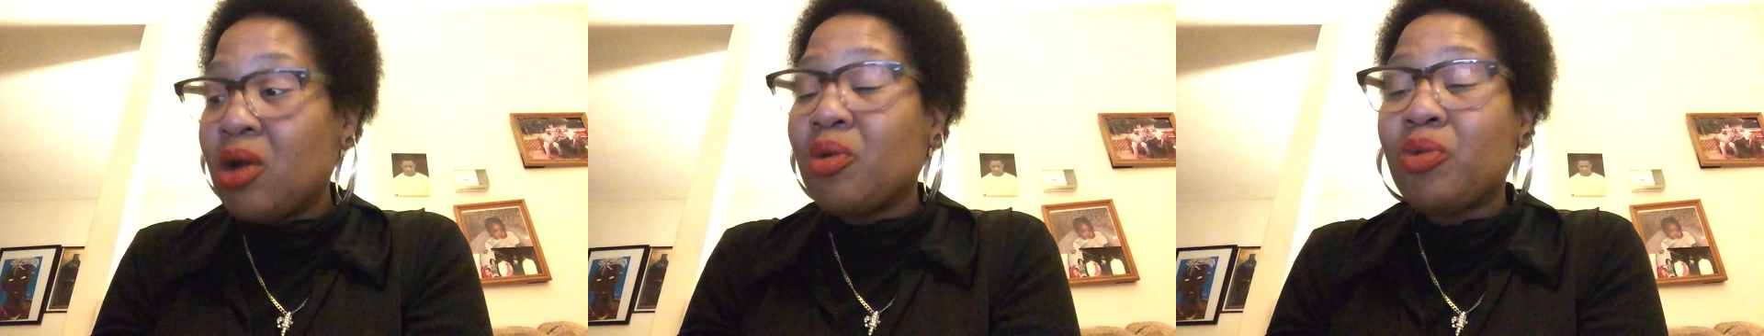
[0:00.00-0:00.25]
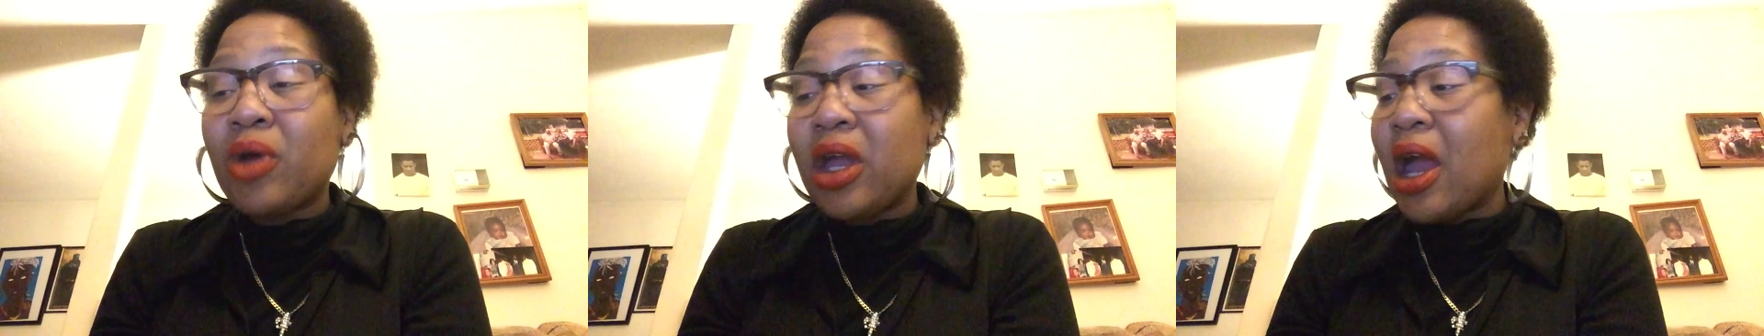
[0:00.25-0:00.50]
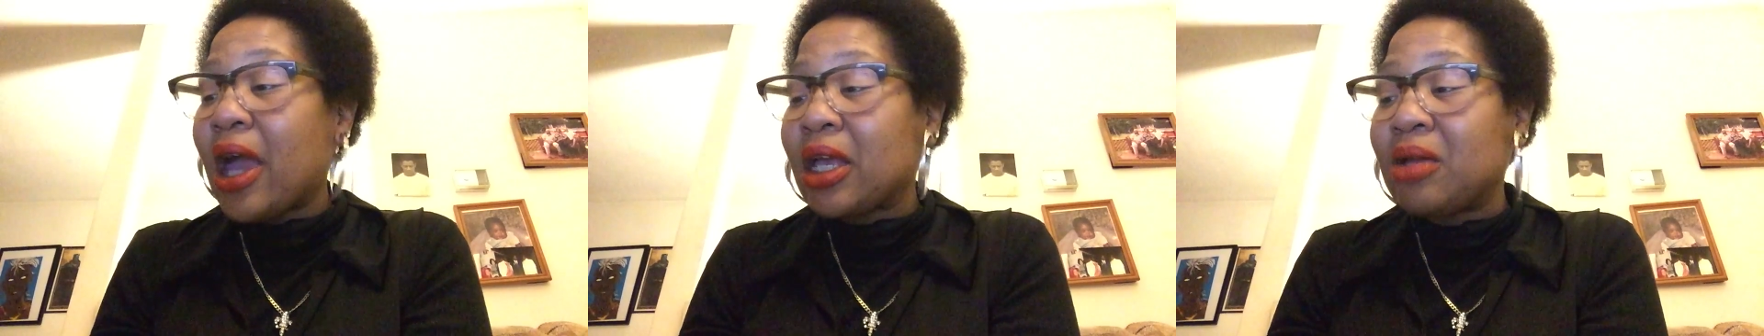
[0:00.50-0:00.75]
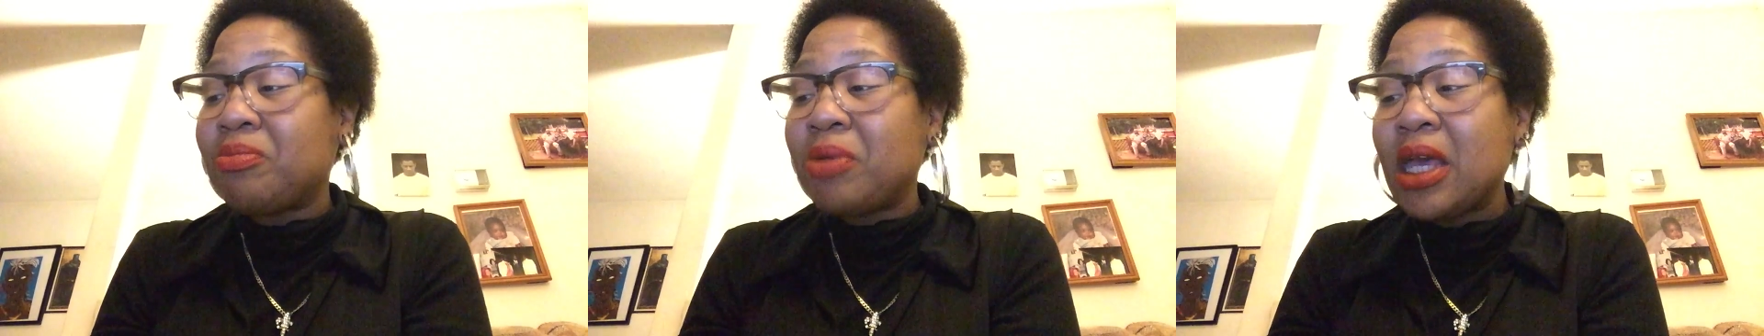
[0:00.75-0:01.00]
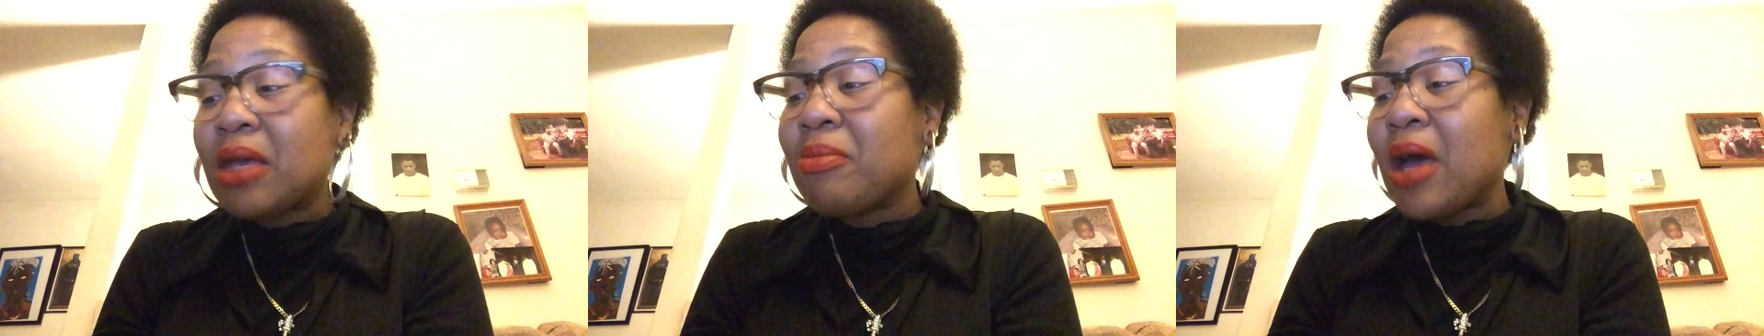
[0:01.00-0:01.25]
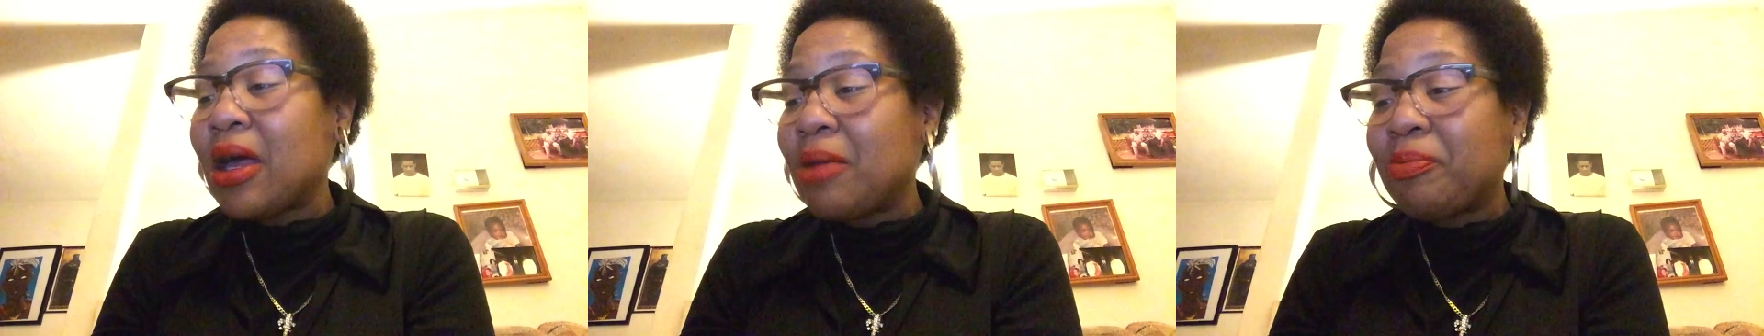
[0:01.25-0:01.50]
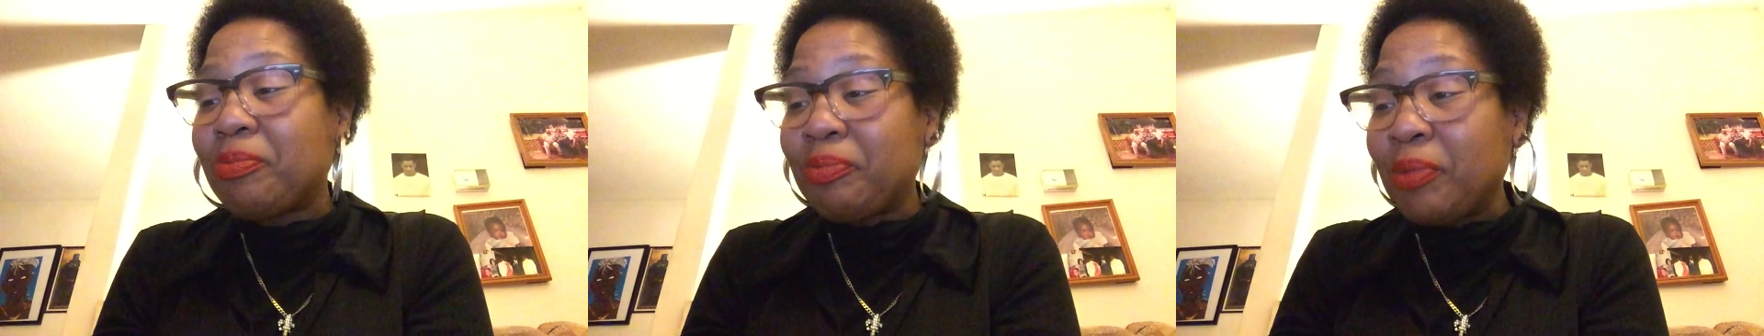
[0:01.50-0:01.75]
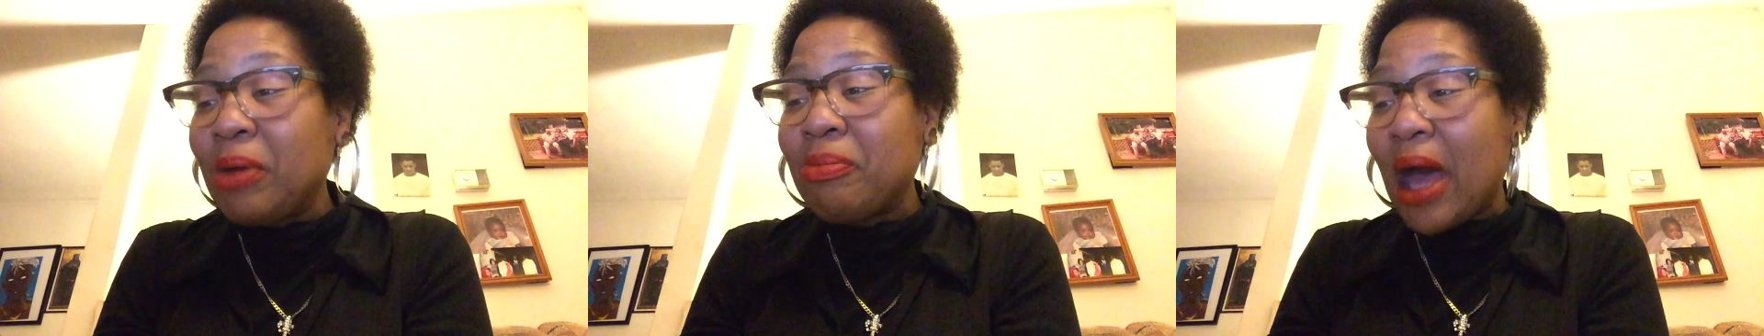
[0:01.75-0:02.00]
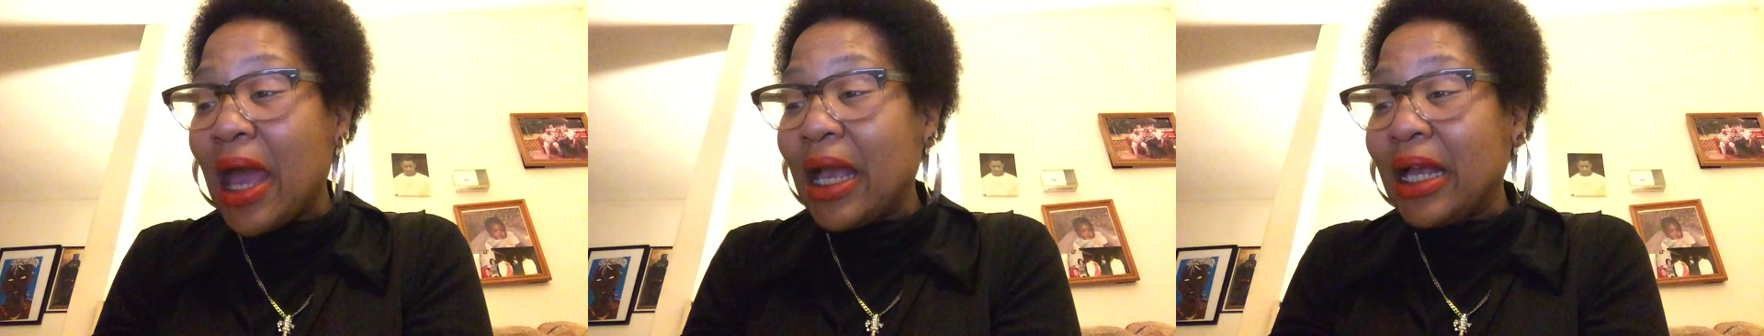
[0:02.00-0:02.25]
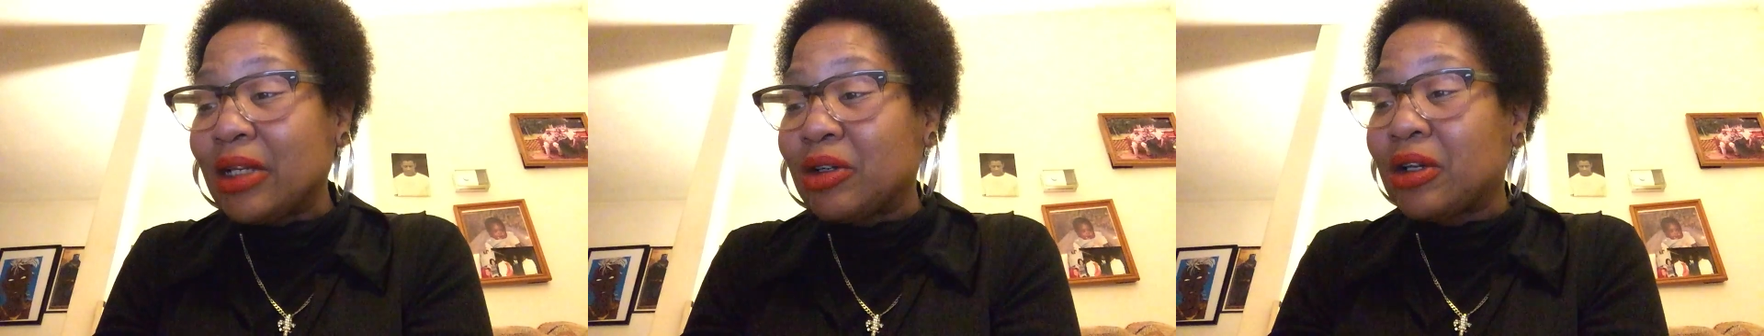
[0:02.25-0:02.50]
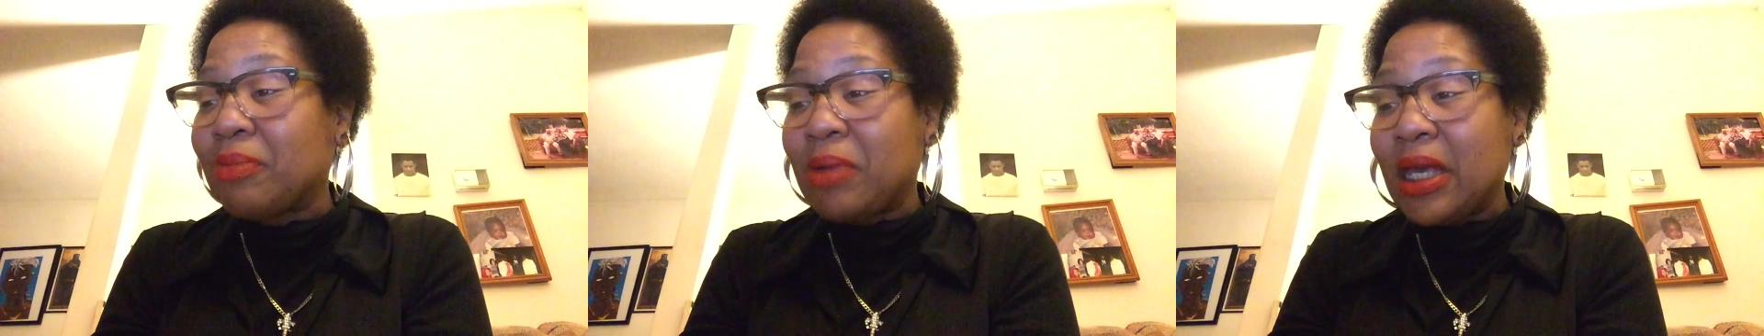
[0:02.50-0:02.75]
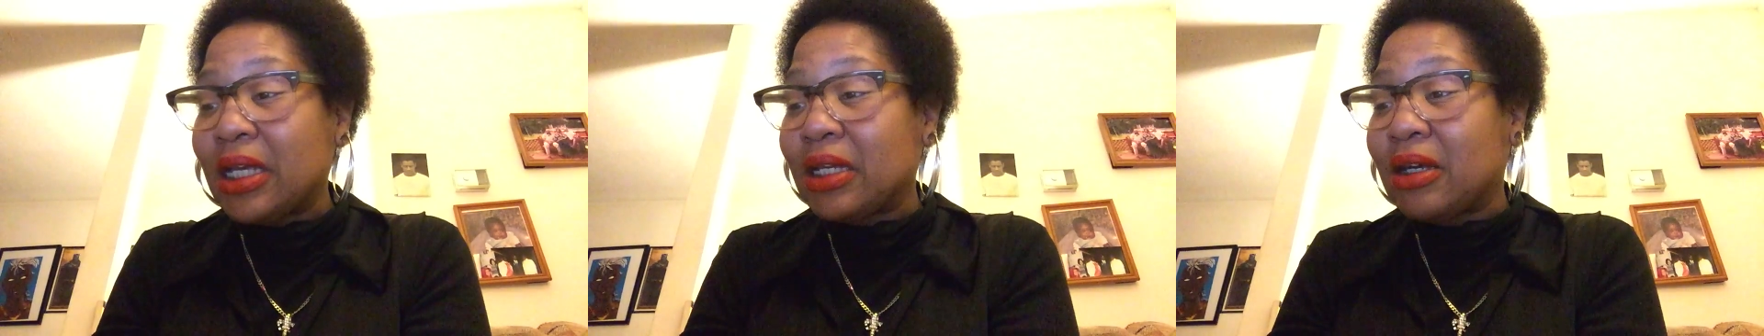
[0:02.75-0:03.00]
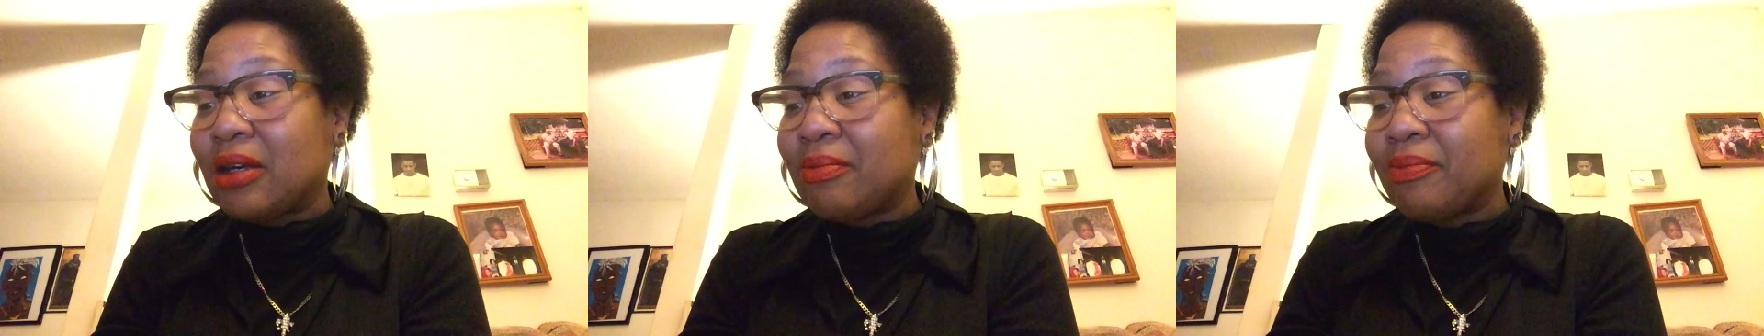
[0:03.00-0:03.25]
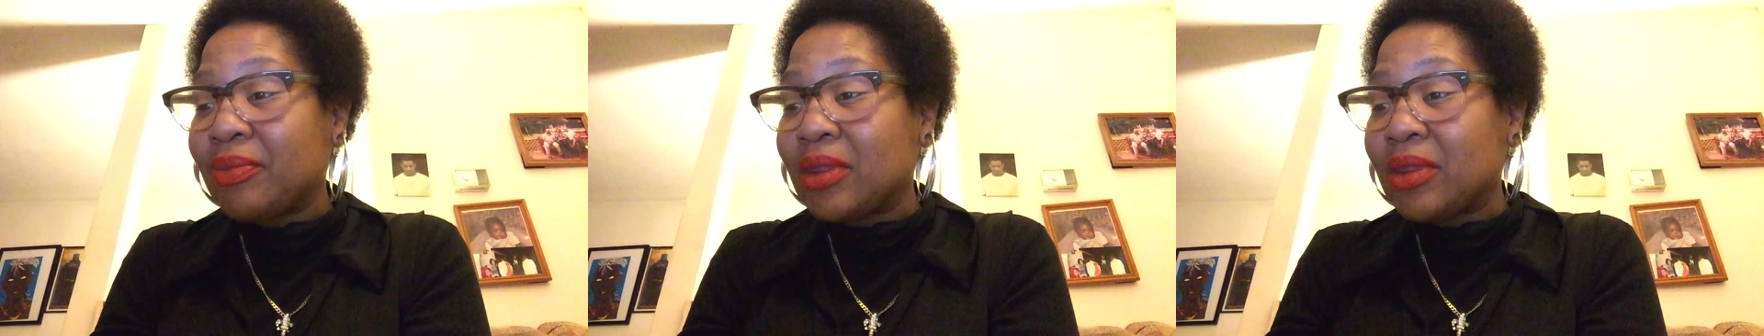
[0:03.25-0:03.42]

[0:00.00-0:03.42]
where I can pick my put my hand on it, pick it up,